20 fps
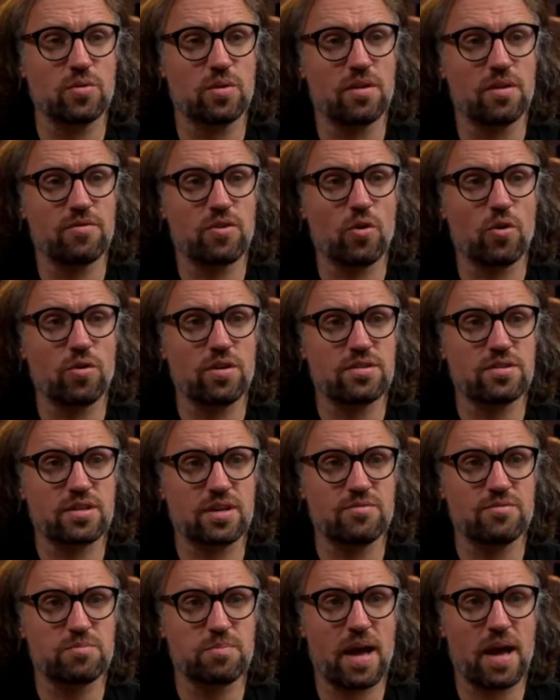And if the audience
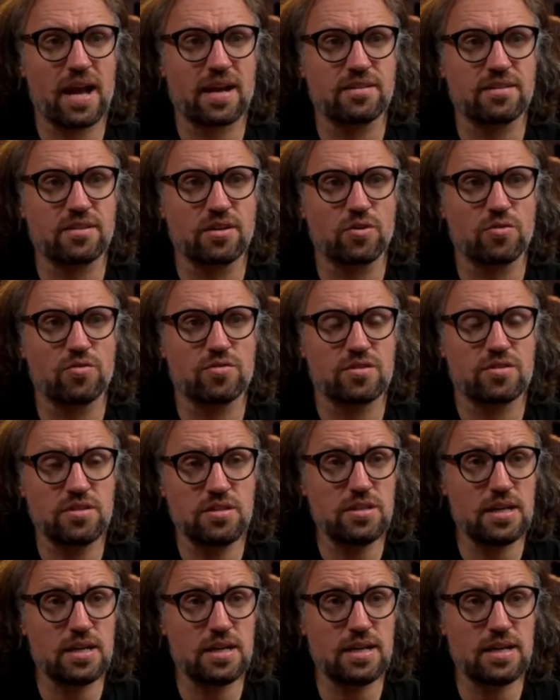comes back and goes,
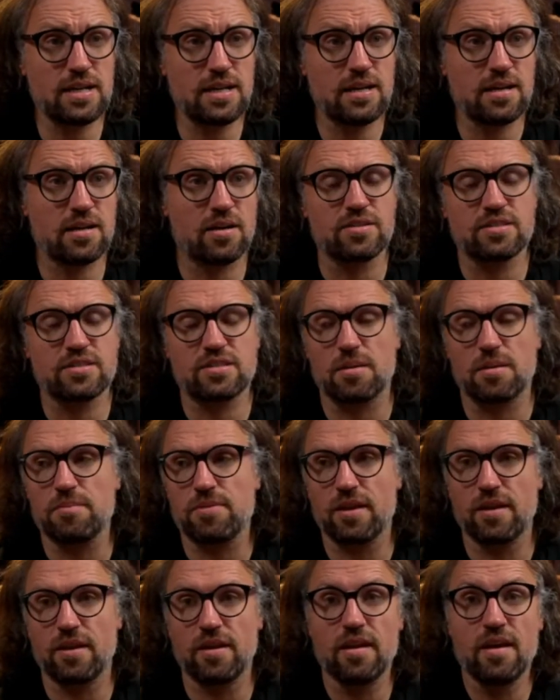yeah, on
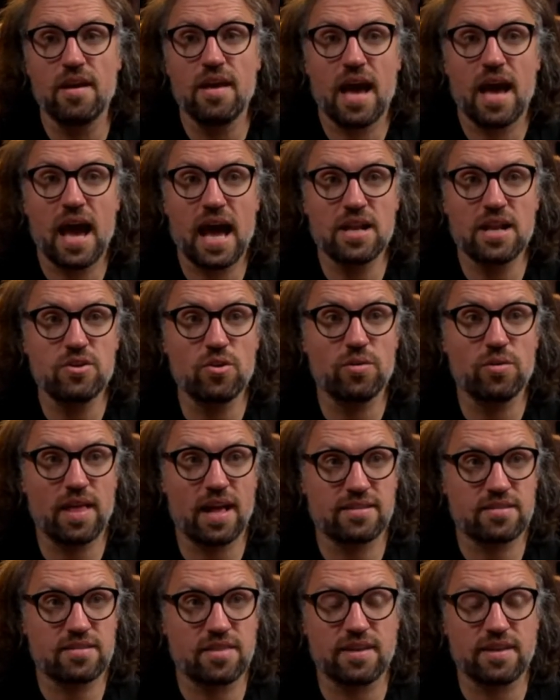something, I know
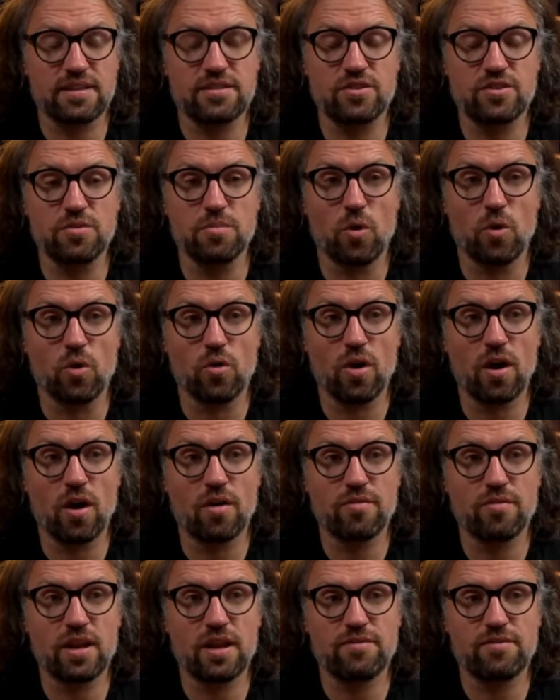that's the thing to do more
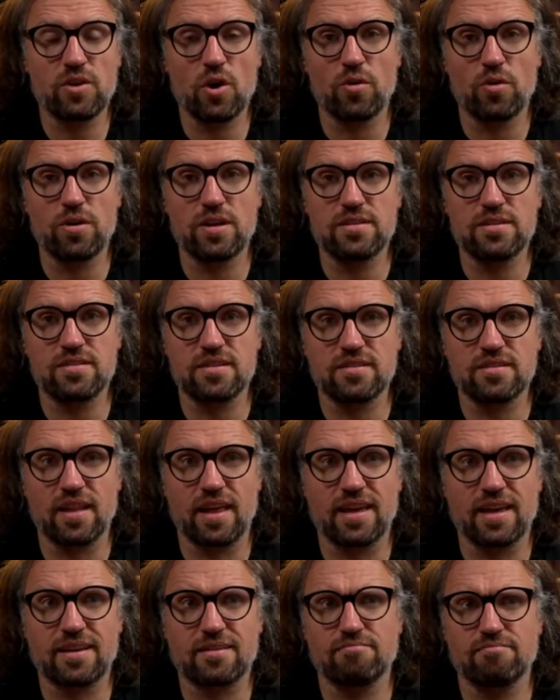of. And if the audience is like,